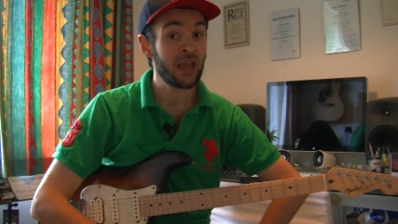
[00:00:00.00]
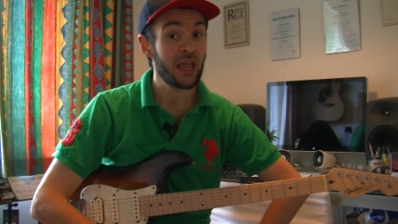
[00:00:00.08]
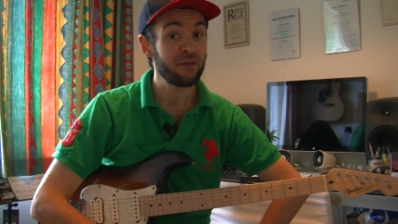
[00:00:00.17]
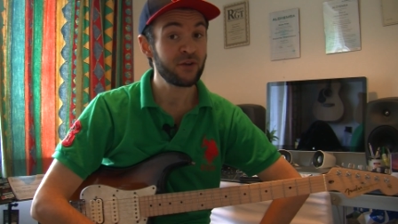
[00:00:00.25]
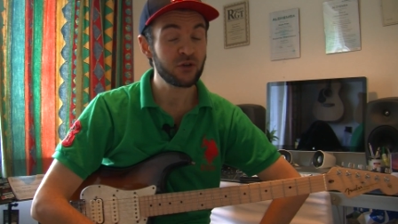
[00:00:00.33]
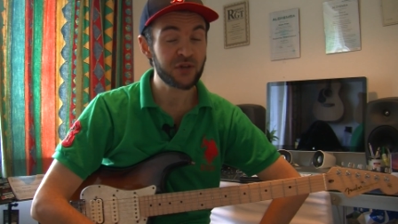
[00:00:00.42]

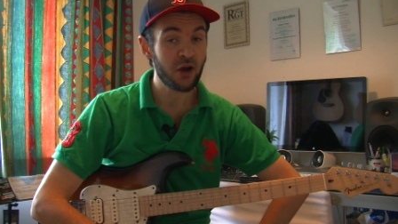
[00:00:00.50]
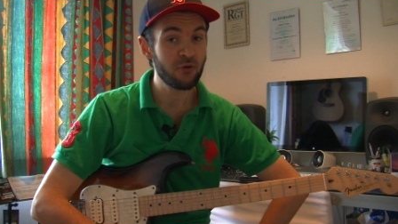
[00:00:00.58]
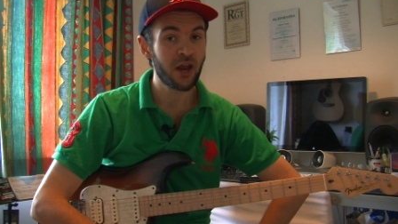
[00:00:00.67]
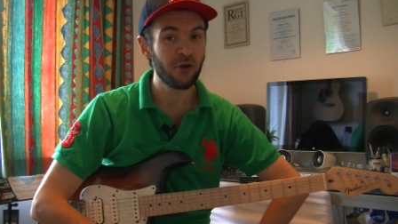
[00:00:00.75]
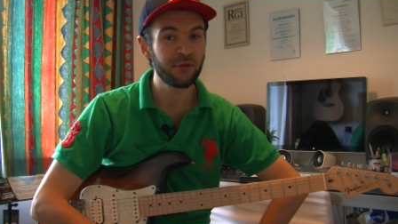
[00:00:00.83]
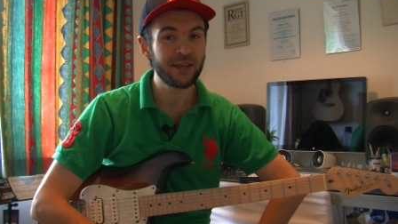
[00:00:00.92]
If you don't
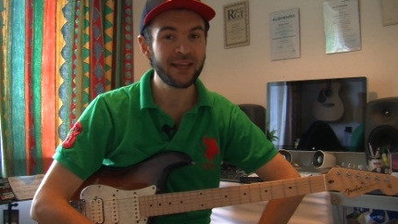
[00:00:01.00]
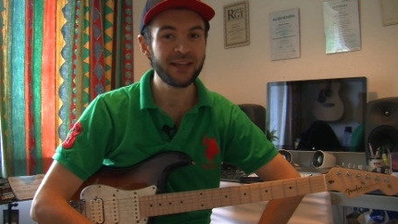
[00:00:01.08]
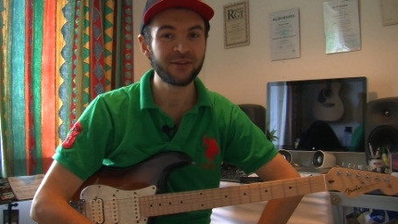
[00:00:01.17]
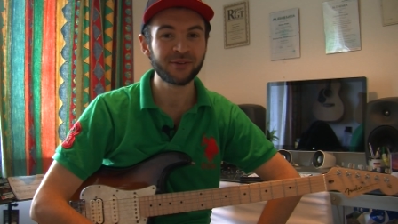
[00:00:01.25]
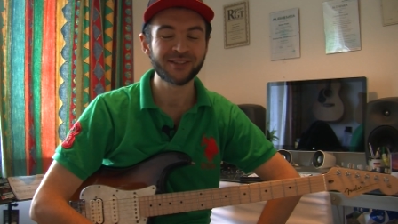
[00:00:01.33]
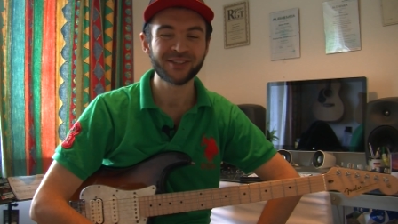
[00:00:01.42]
know the
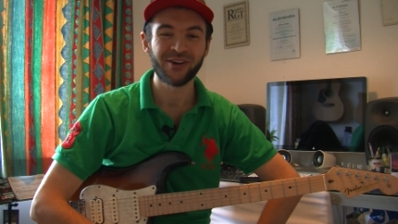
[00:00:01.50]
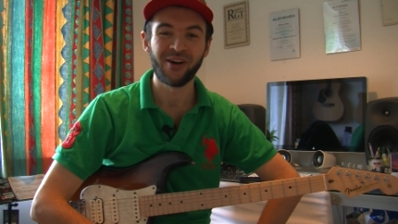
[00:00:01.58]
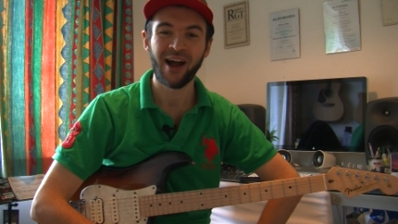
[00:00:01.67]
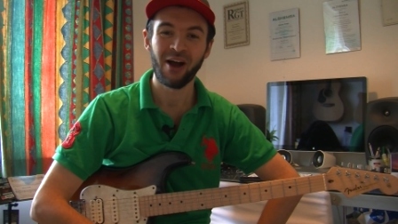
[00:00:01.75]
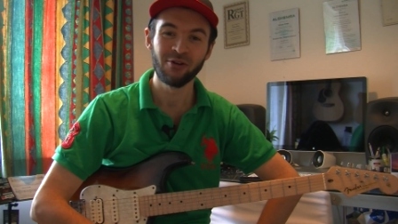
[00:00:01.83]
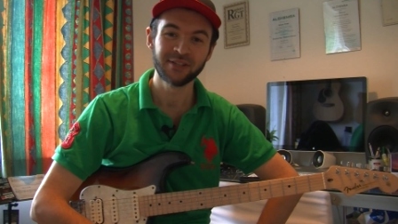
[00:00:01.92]
Eagles song
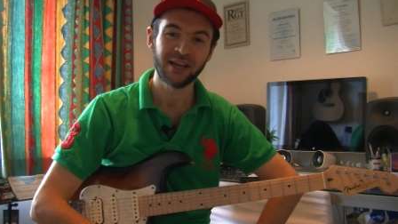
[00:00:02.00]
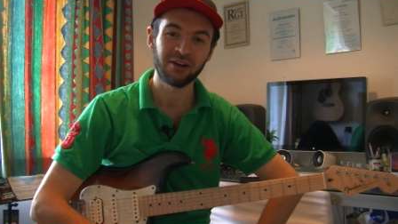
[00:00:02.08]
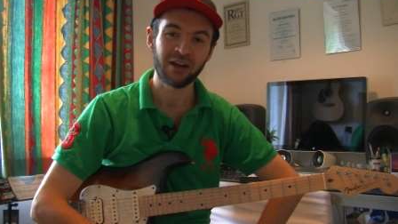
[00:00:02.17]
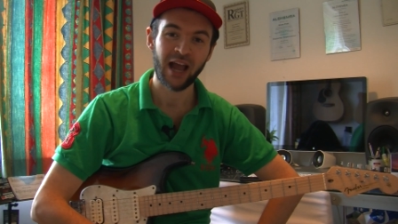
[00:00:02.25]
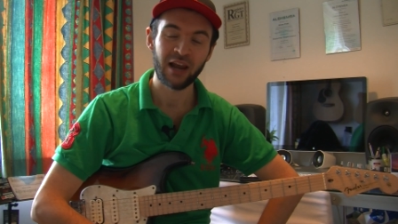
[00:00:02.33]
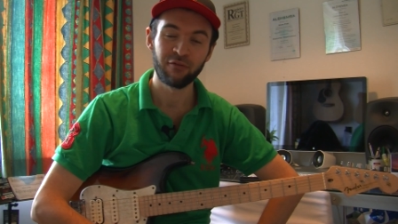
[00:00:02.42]
Hotel
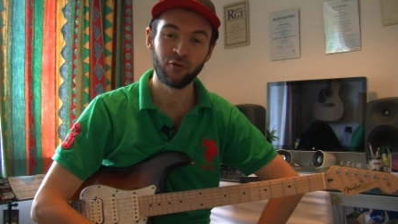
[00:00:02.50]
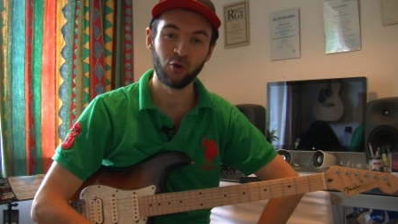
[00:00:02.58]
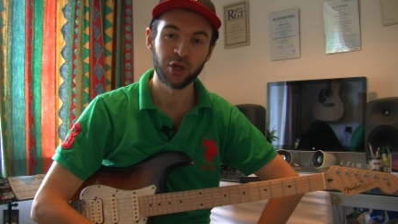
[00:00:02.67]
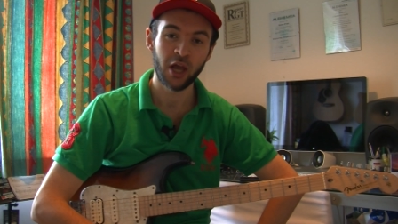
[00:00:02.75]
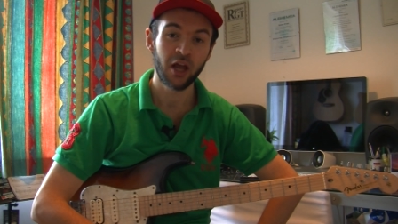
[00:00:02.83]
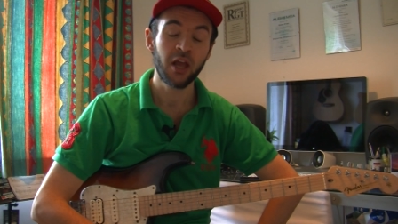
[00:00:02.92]

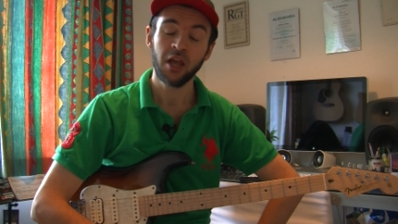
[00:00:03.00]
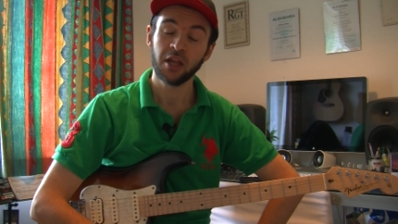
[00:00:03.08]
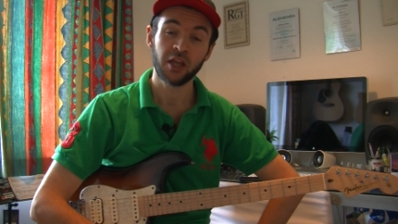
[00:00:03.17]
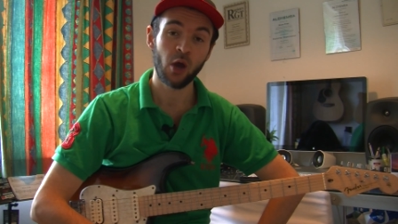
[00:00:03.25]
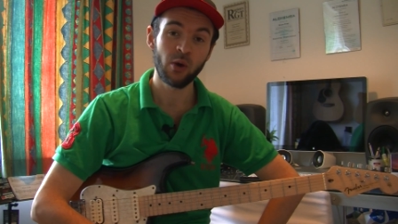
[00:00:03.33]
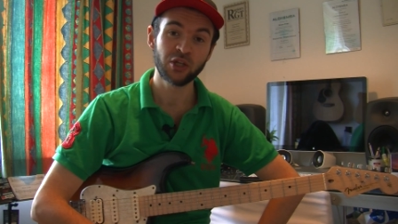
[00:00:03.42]
California,
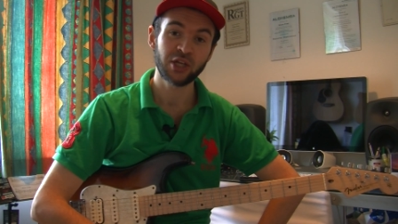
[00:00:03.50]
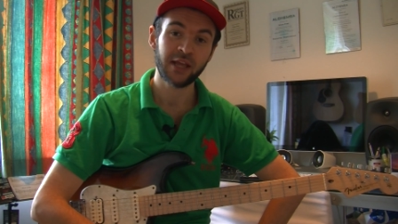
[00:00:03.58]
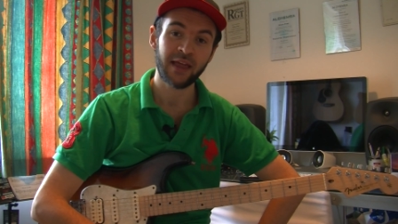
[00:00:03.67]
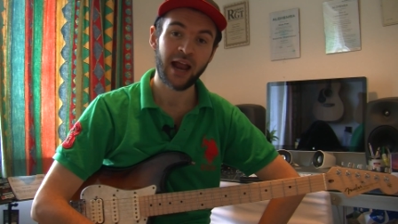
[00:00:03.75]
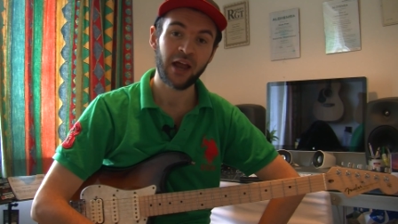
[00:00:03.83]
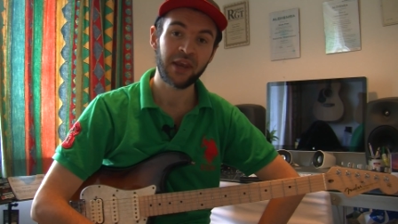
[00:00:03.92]
go and check
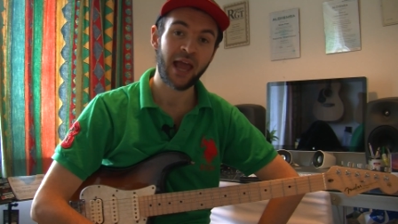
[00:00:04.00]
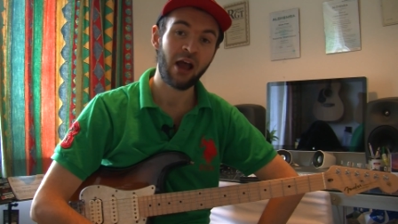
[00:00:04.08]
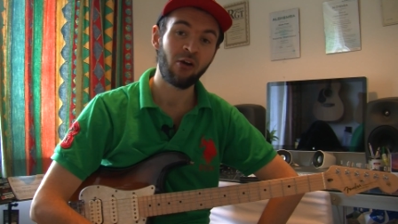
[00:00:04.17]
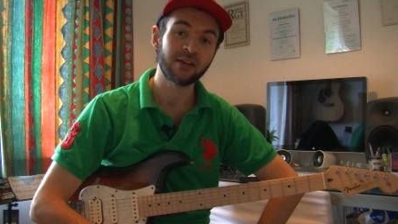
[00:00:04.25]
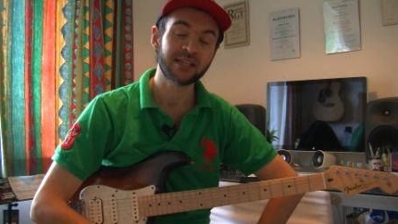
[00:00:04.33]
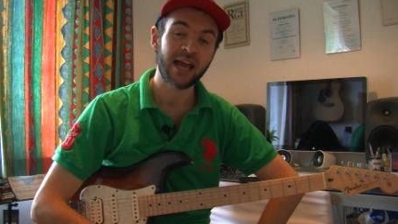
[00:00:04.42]
that out
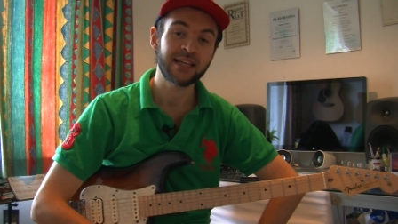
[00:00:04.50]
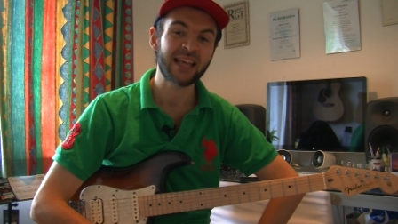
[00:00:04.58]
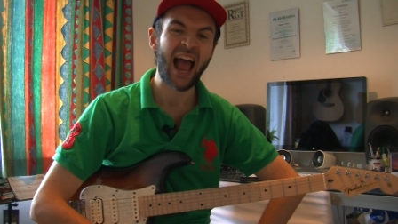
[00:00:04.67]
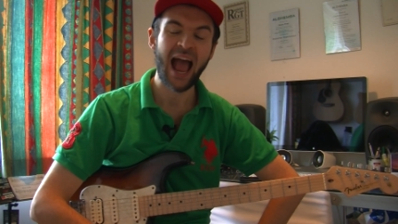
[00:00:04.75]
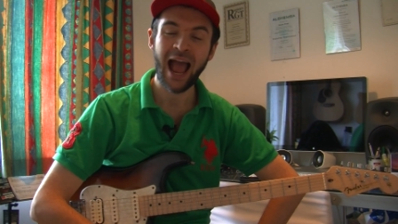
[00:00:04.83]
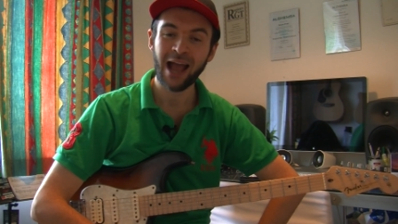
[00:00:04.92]
now, as that is
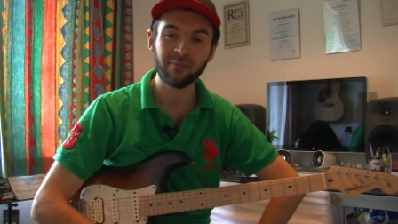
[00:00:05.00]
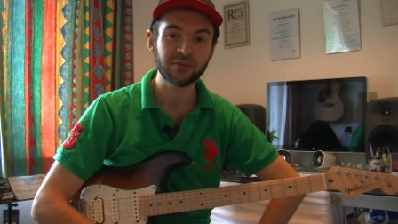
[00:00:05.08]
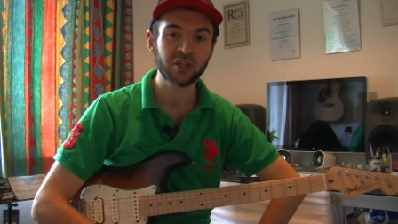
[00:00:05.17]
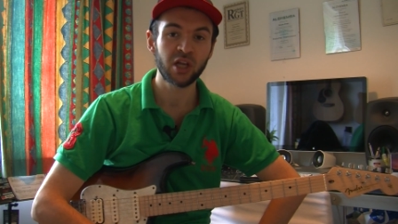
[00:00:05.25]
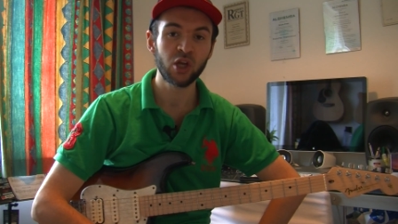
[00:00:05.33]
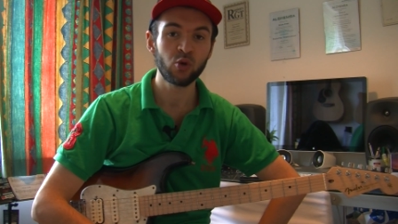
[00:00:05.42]

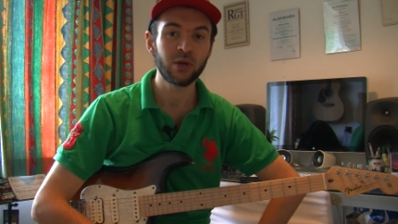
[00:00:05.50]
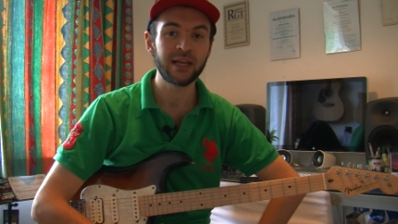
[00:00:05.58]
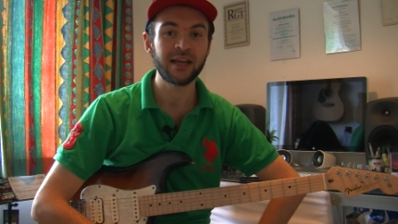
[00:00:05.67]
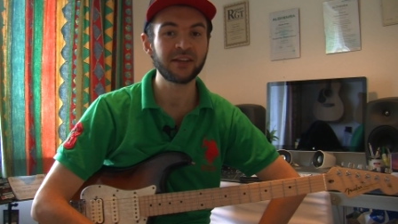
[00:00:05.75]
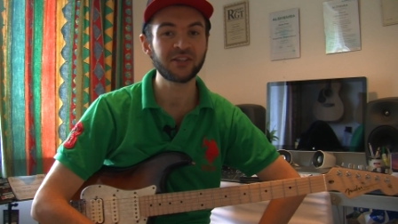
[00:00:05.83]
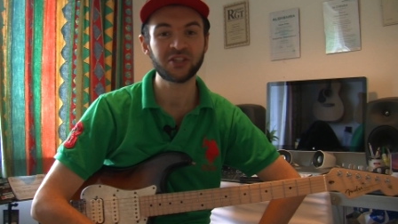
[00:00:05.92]
absolutely
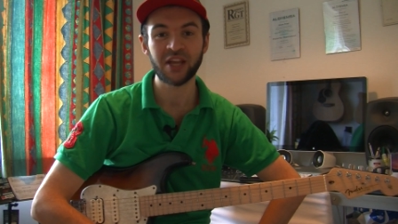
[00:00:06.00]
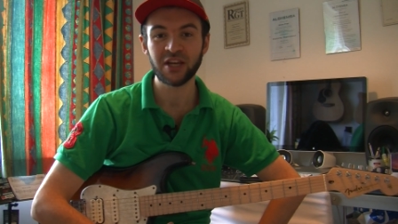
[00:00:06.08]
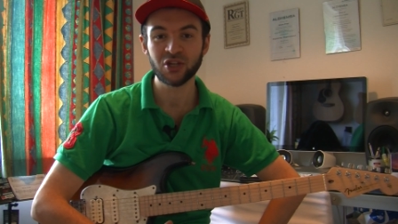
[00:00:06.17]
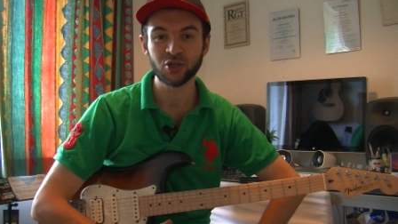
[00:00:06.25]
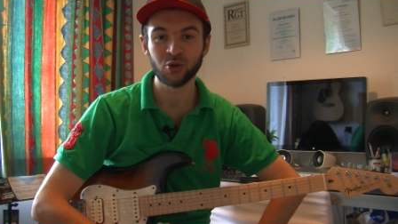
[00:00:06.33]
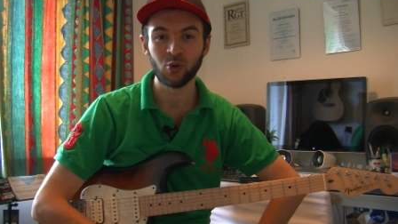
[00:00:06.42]

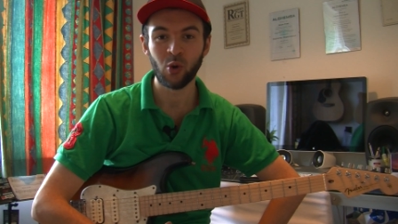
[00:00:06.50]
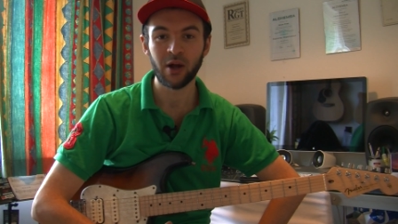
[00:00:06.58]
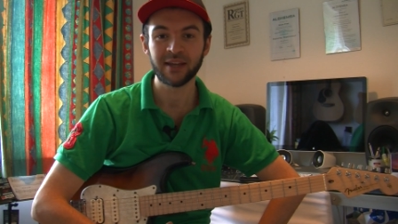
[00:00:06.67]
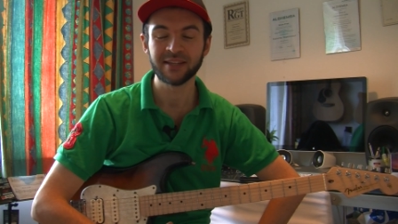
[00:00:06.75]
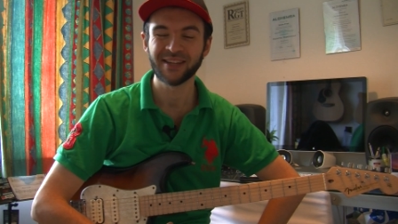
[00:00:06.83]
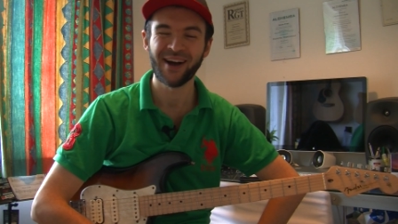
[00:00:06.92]
essential
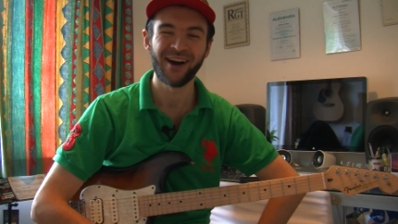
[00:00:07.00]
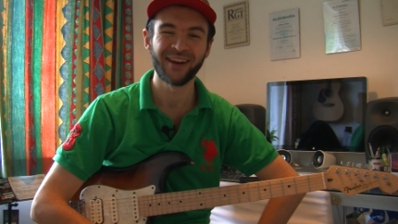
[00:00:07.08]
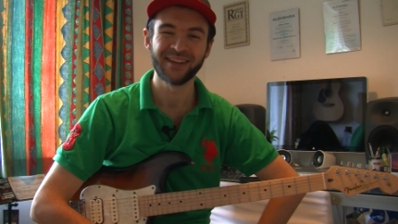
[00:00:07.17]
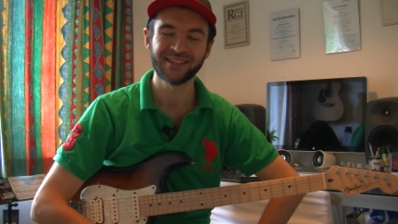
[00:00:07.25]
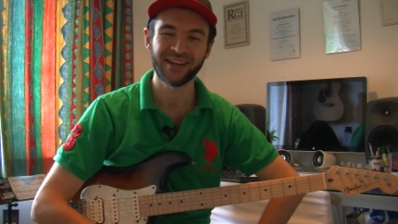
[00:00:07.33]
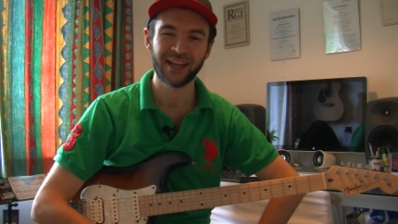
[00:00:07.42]
guitar
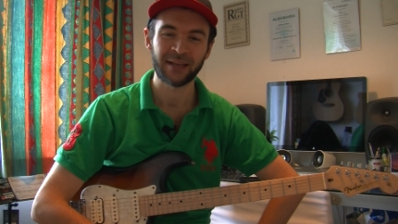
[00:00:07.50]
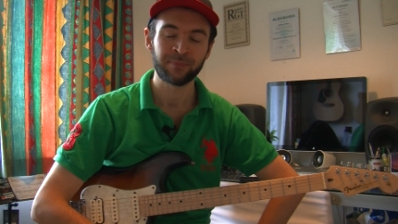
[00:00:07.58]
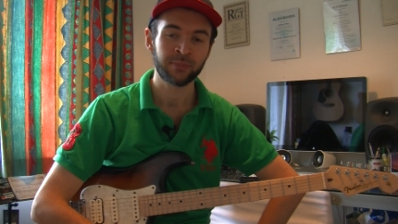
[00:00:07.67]
listening.